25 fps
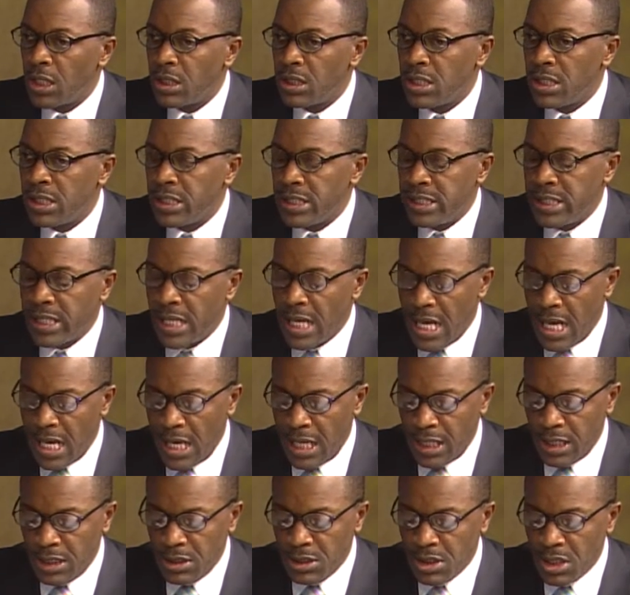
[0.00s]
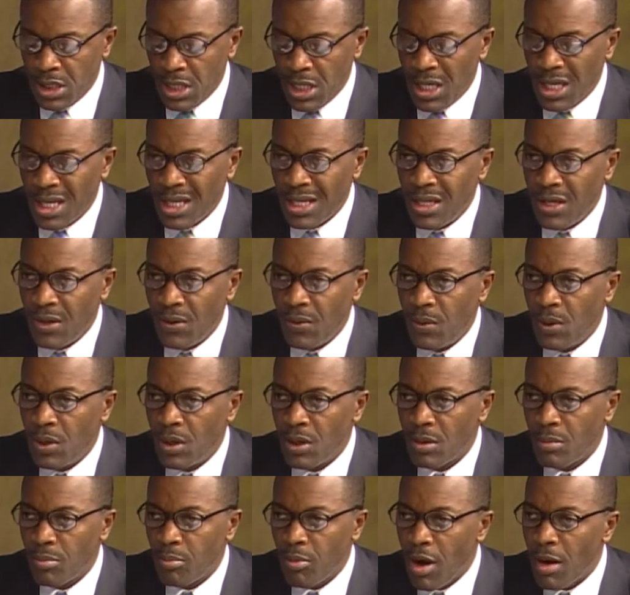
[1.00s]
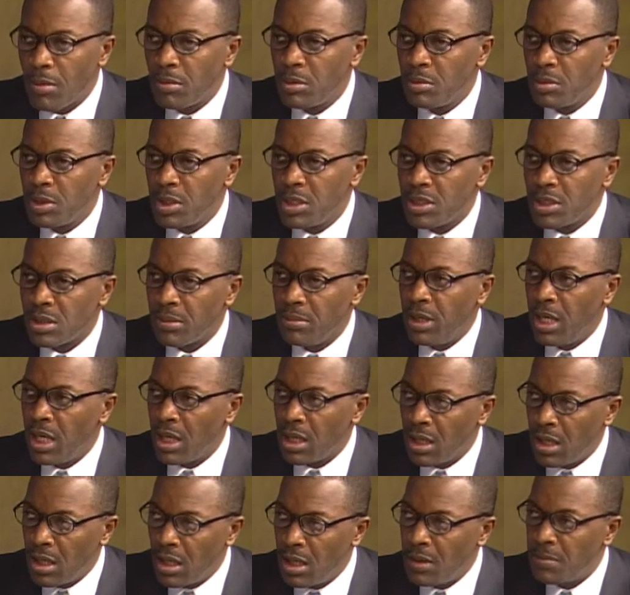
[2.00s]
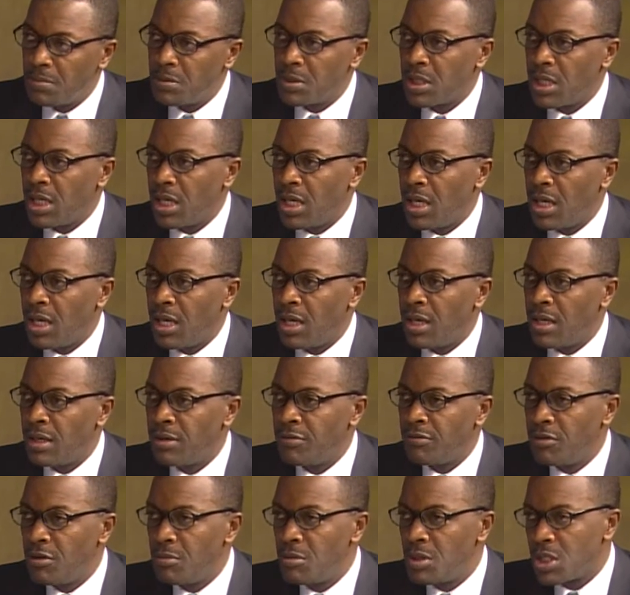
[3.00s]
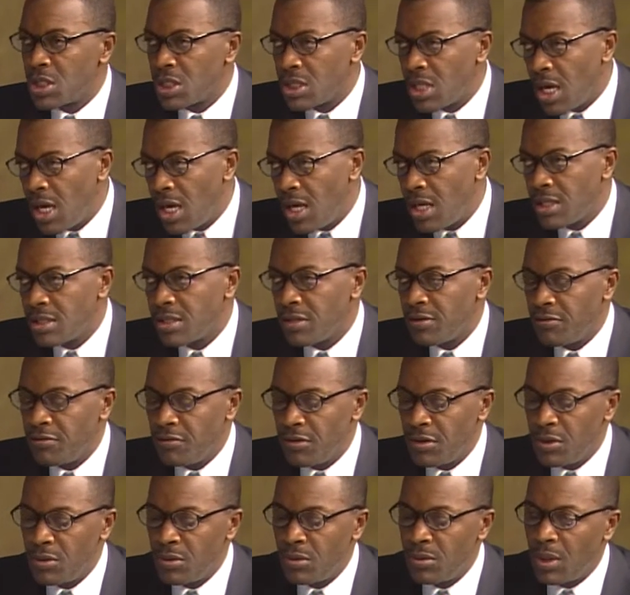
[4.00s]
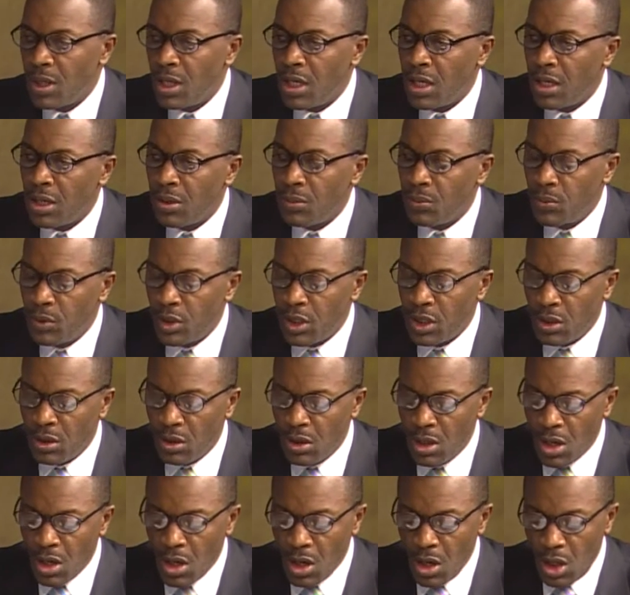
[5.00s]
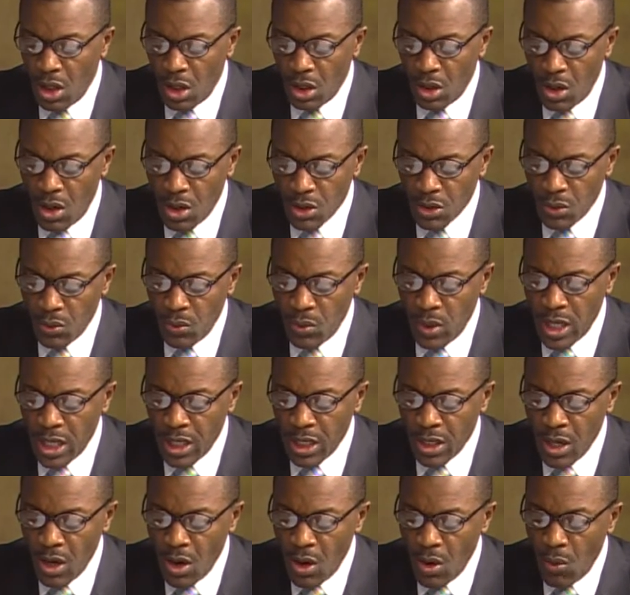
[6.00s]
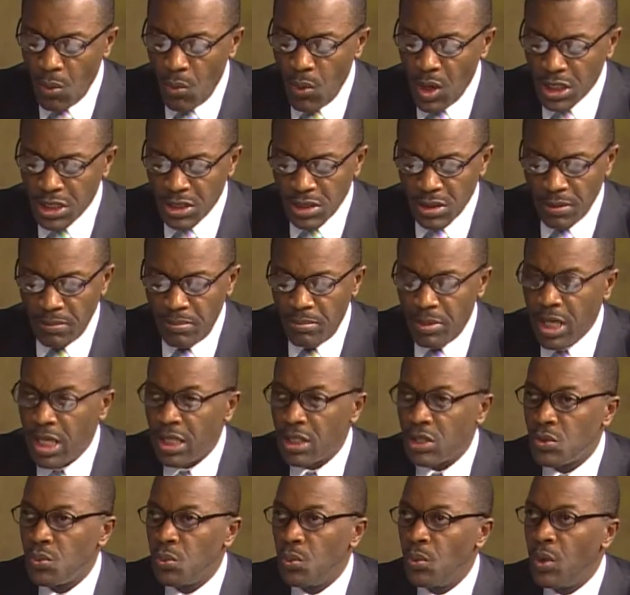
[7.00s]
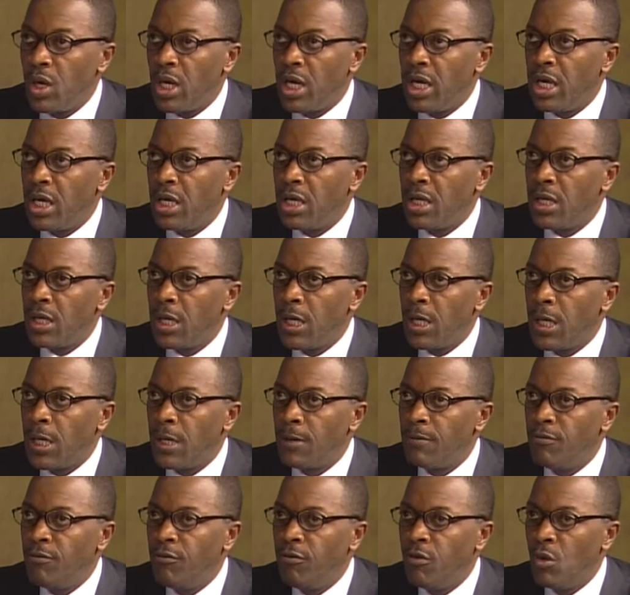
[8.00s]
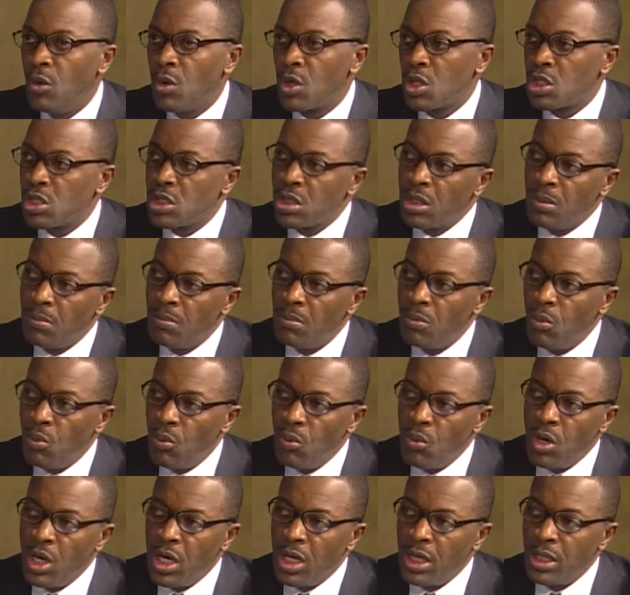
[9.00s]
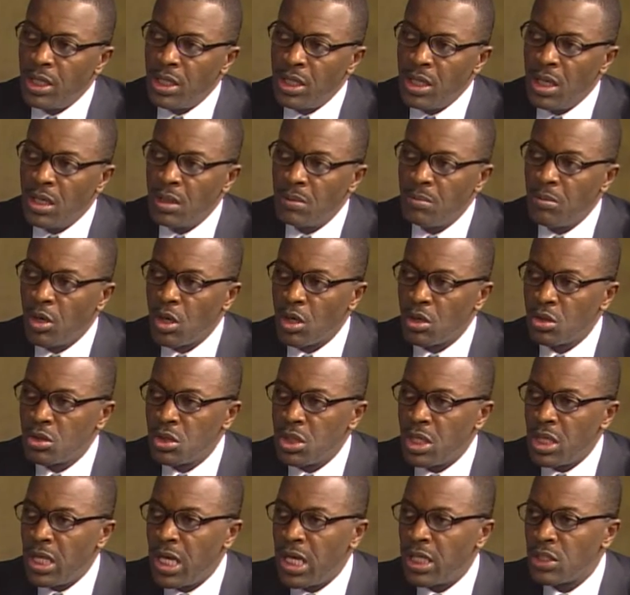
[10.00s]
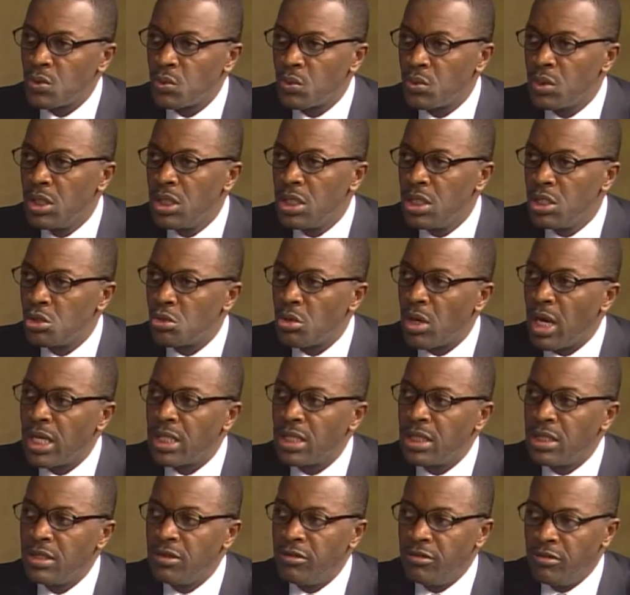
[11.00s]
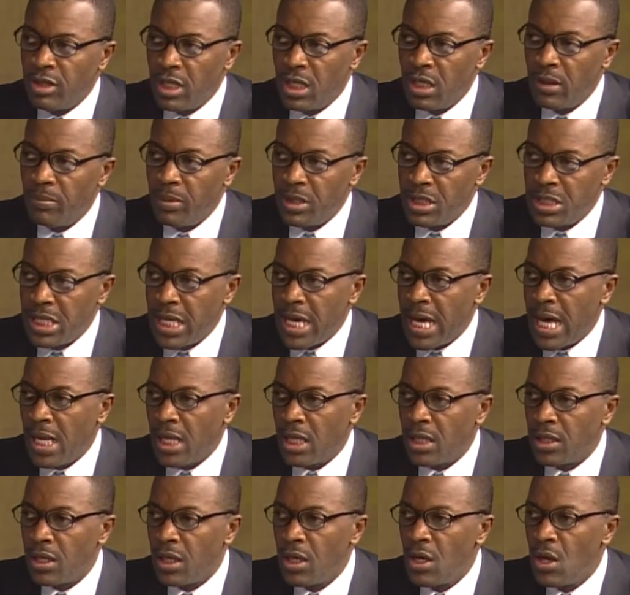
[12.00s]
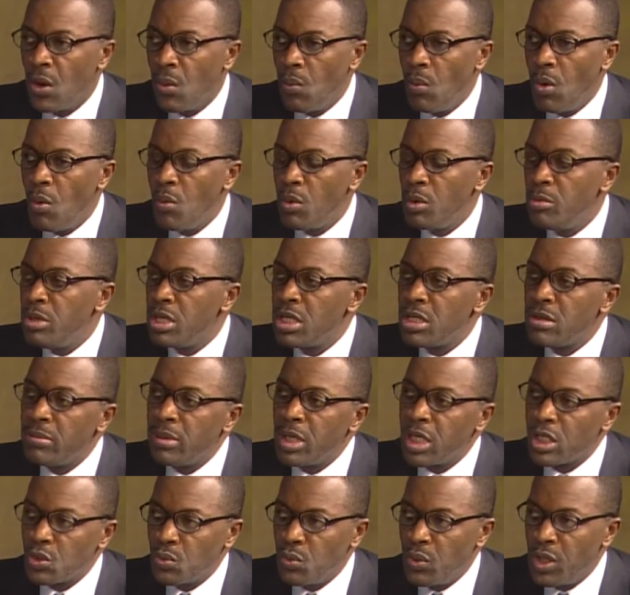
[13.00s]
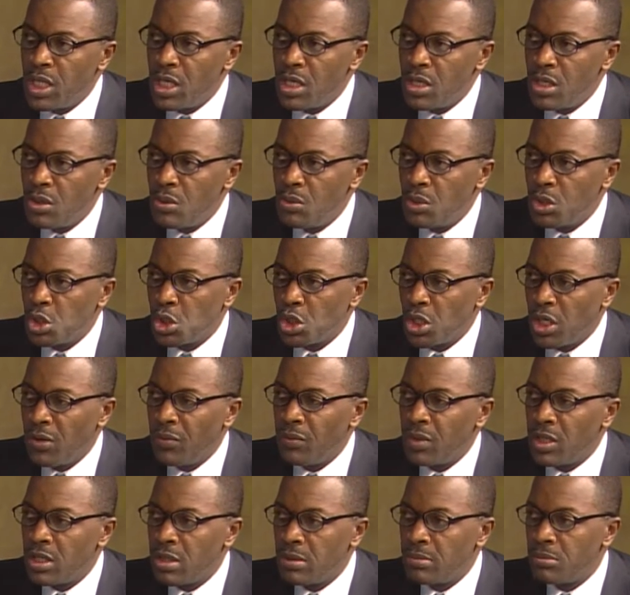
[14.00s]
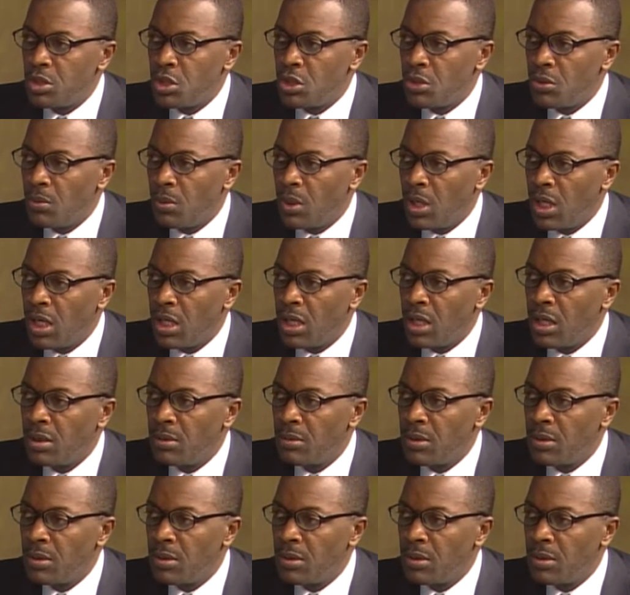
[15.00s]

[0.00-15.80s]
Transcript: designs, there were probably some hiccups and a few mistakes, if you will, along the way. What's the best way for someone, a young person that's really trying to develop a talent? What would be the best way that you would share with them to